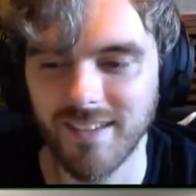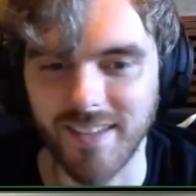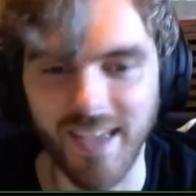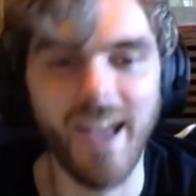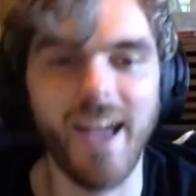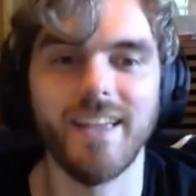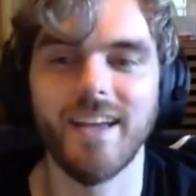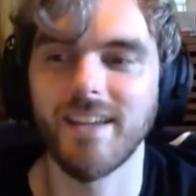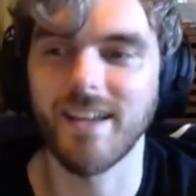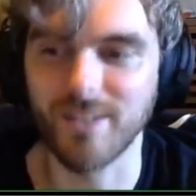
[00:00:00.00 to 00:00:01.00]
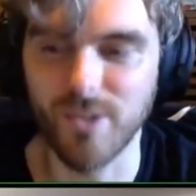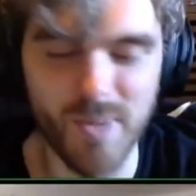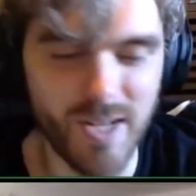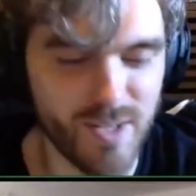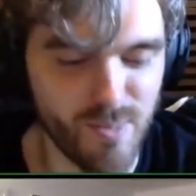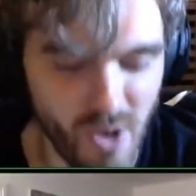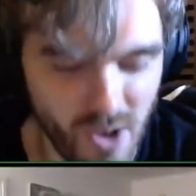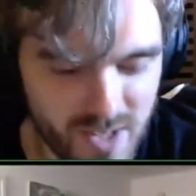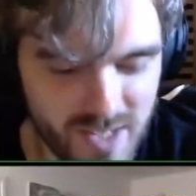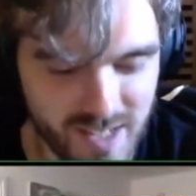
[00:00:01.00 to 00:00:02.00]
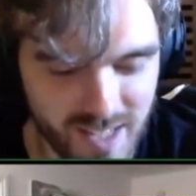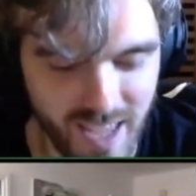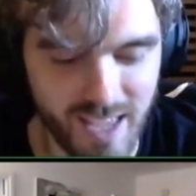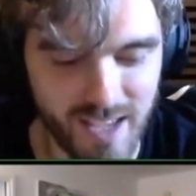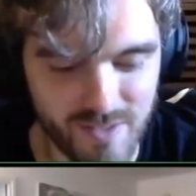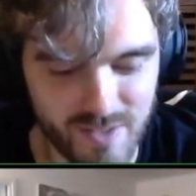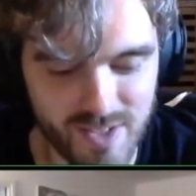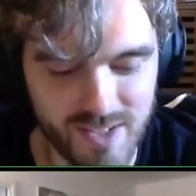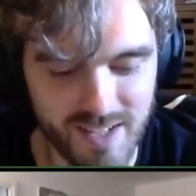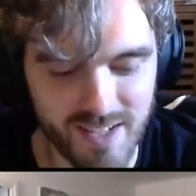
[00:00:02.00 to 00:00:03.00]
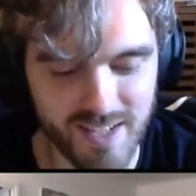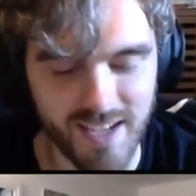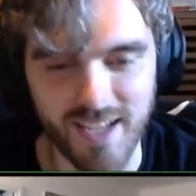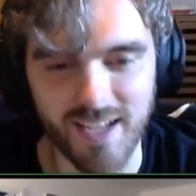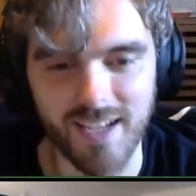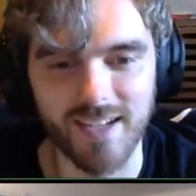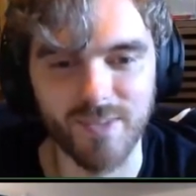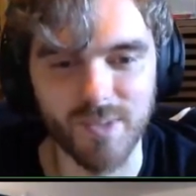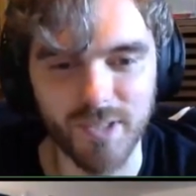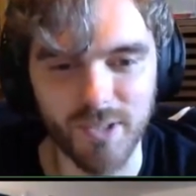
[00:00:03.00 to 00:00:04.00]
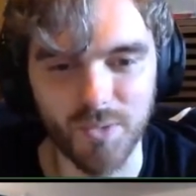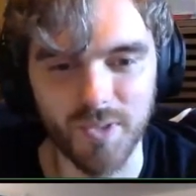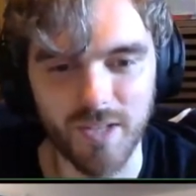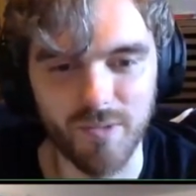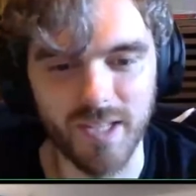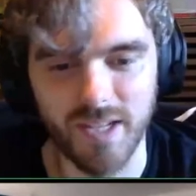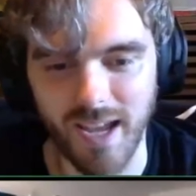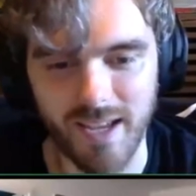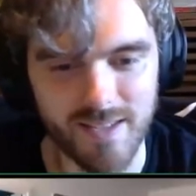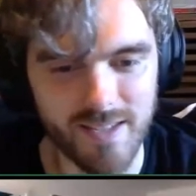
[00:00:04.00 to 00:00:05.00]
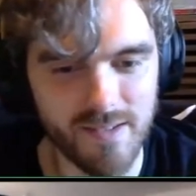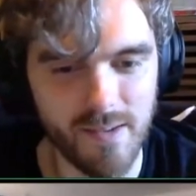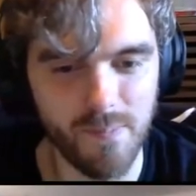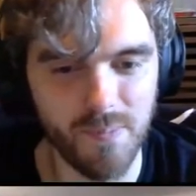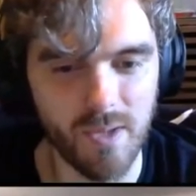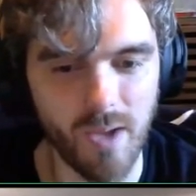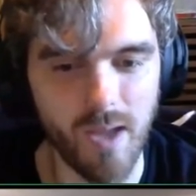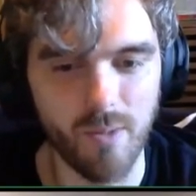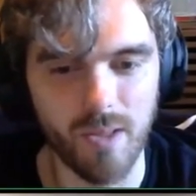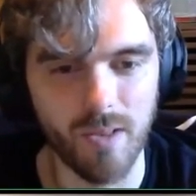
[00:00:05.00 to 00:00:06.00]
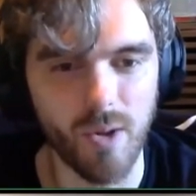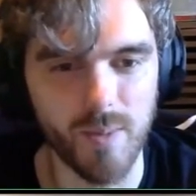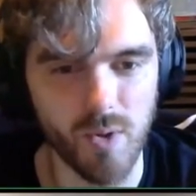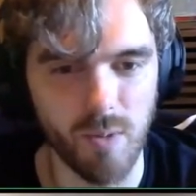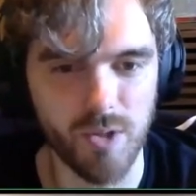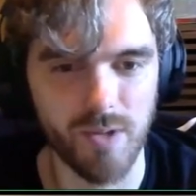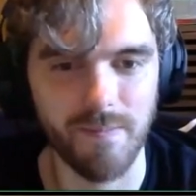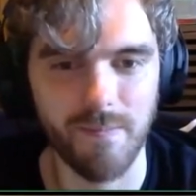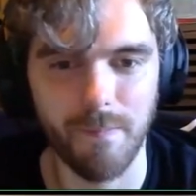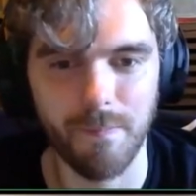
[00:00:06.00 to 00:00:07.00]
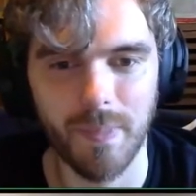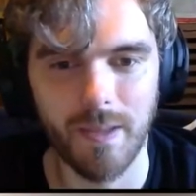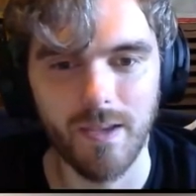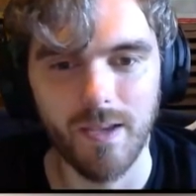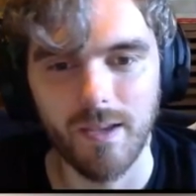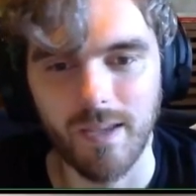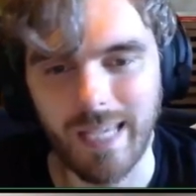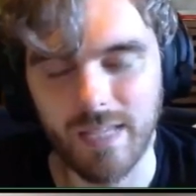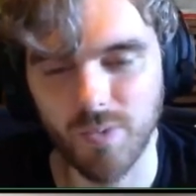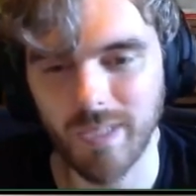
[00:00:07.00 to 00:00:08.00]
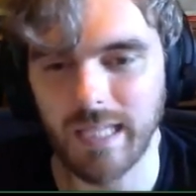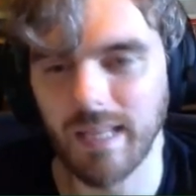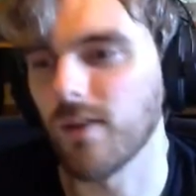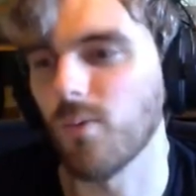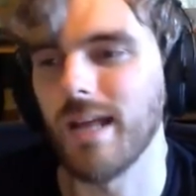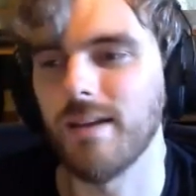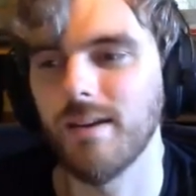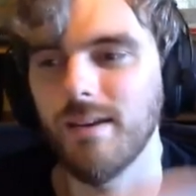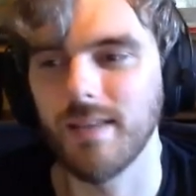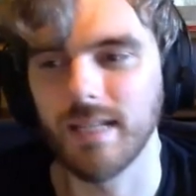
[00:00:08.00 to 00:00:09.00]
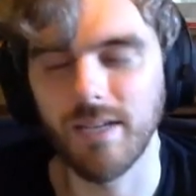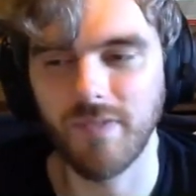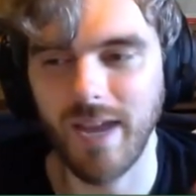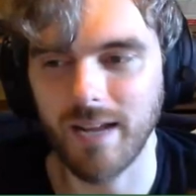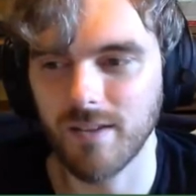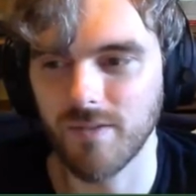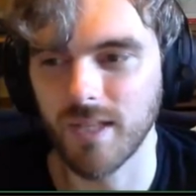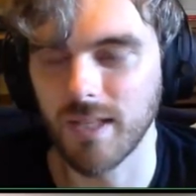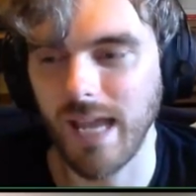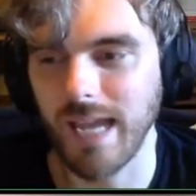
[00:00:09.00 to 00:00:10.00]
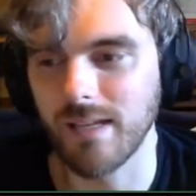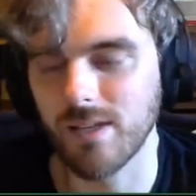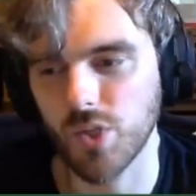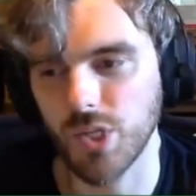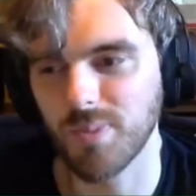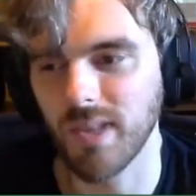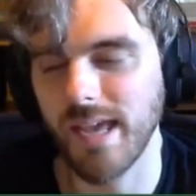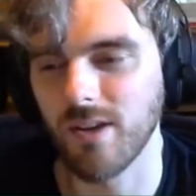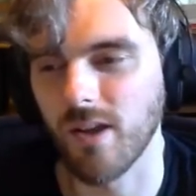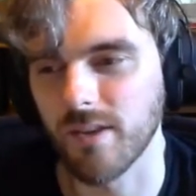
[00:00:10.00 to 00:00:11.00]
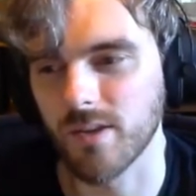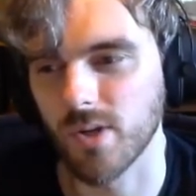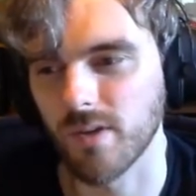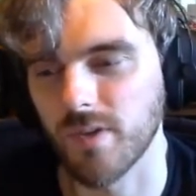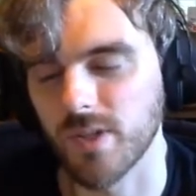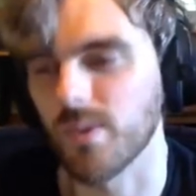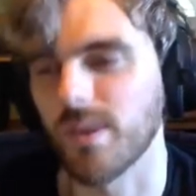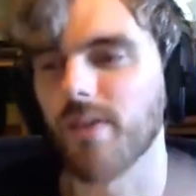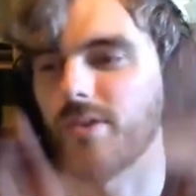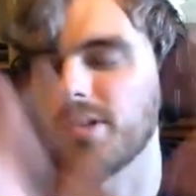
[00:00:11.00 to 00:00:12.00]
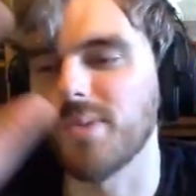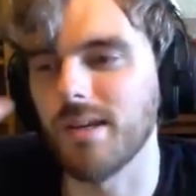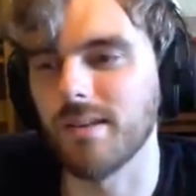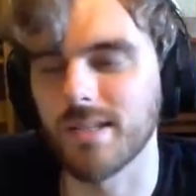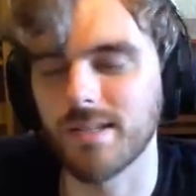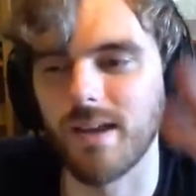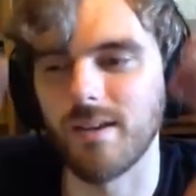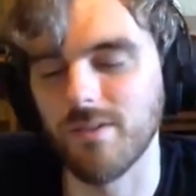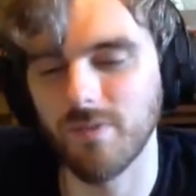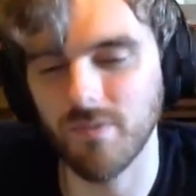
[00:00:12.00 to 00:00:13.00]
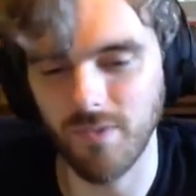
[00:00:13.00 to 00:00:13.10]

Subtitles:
Yeah. Luminous moss in caves will look really, really nice with low absorption. It's really like when the effect of the light is just playing on the surface without there being this kind of